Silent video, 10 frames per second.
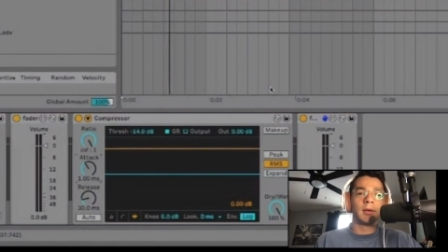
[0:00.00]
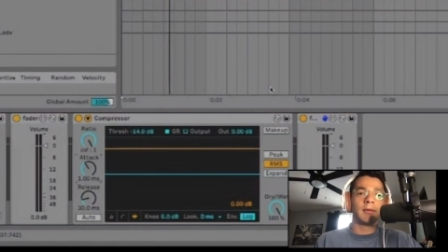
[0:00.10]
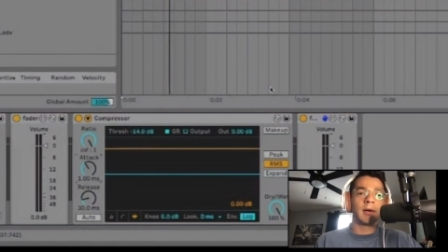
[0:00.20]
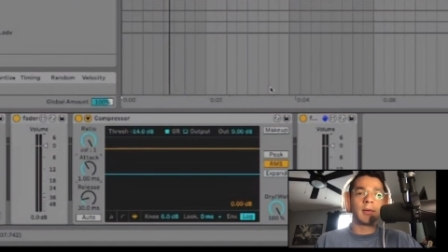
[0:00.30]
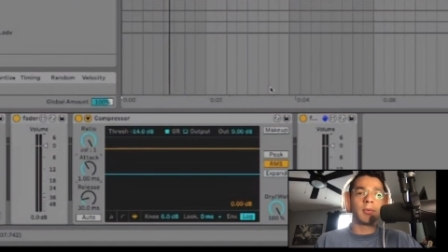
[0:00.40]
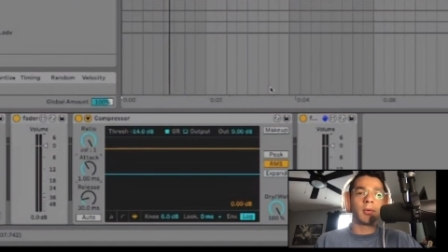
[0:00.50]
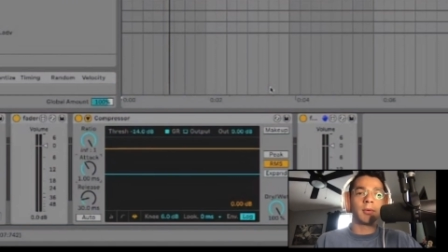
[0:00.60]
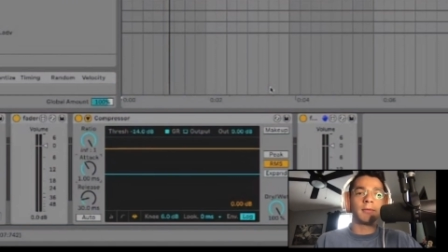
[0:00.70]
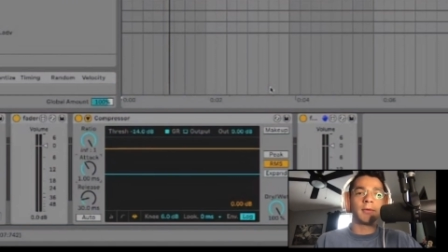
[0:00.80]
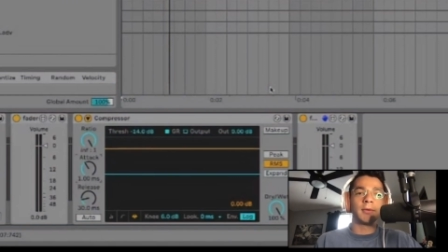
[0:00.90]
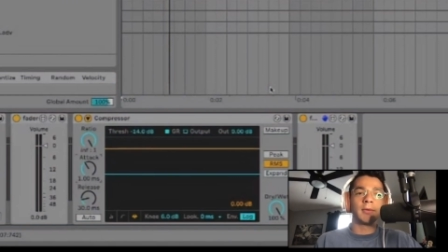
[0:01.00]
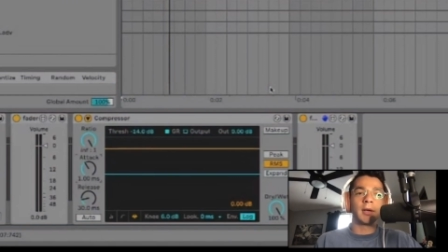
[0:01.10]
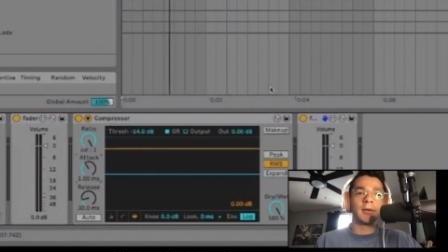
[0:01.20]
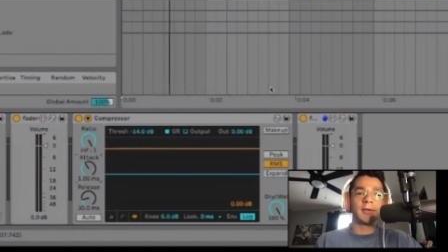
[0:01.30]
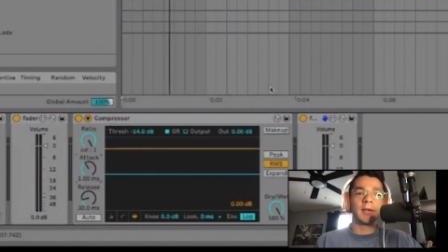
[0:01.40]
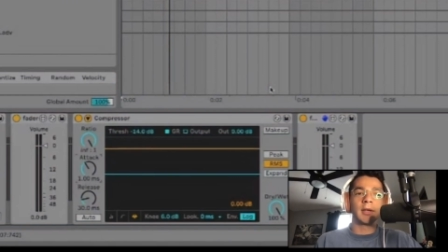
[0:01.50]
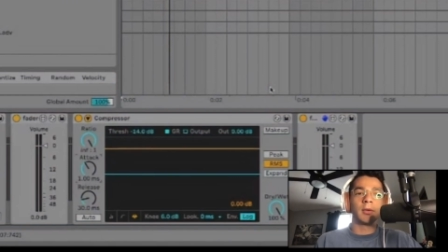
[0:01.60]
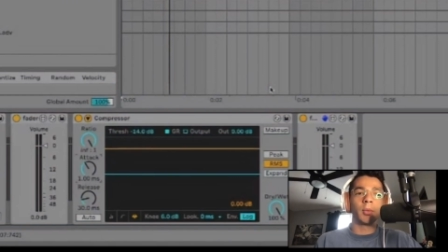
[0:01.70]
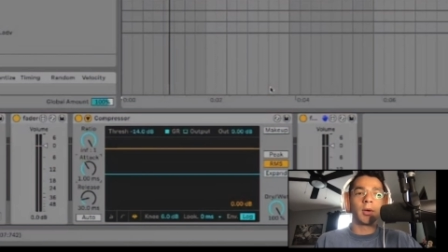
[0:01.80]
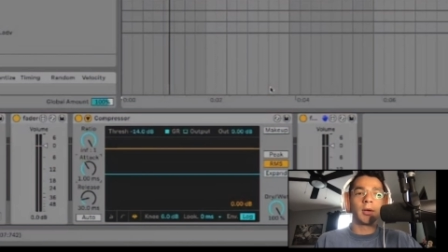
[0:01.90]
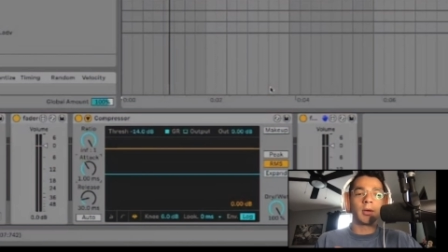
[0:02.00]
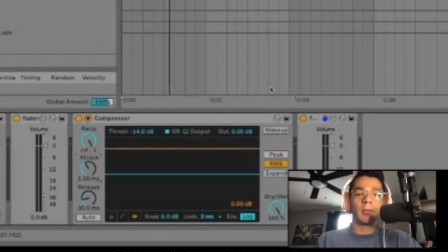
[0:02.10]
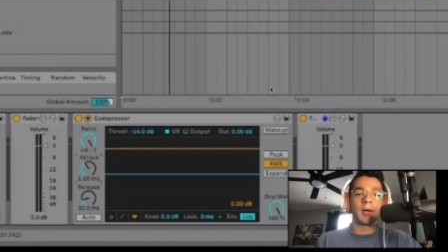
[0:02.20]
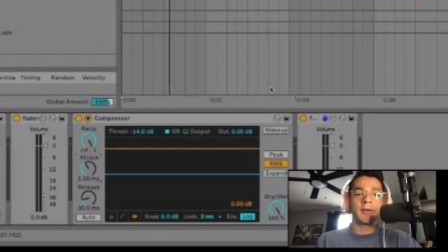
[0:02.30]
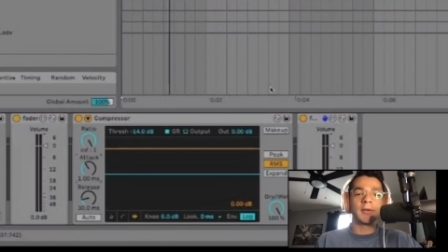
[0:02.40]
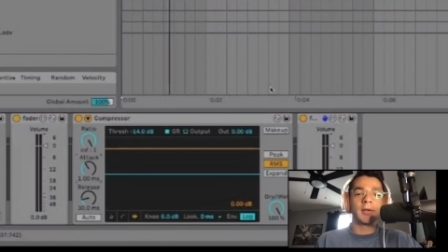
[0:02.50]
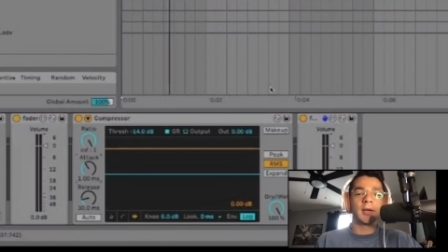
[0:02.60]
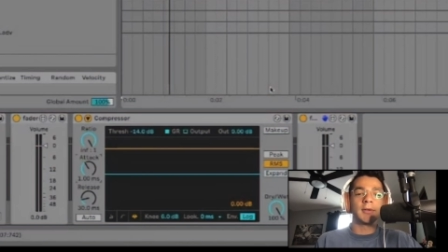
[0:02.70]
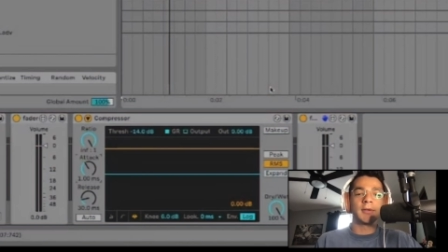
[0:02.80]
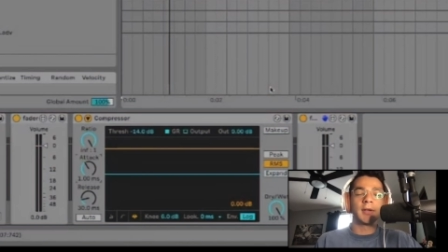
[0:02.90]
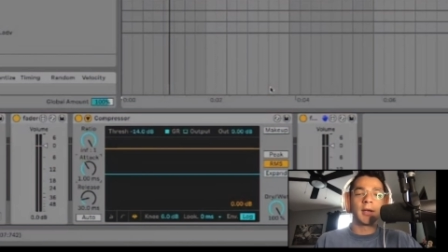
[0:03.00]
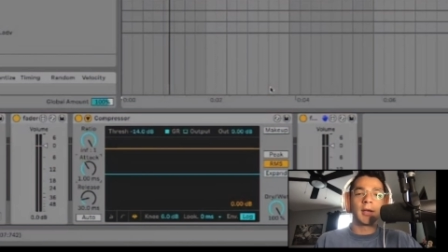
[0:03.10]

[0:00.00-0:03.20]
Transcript: very important for you to understand what a compressor does